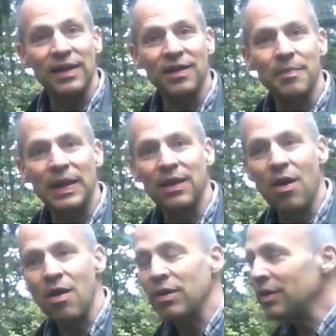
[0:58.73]
little bit
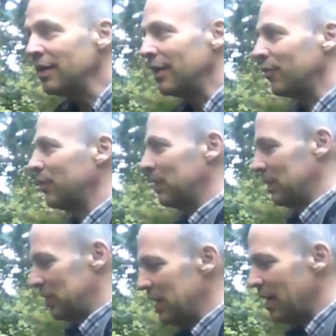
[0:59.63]
longer. It's
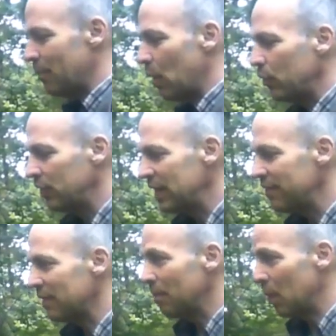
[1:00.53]
decomposing
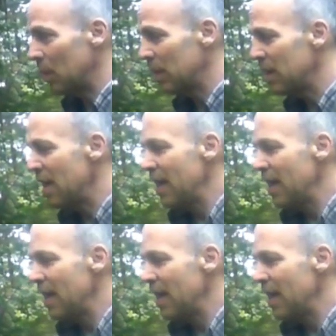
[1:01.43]
even more,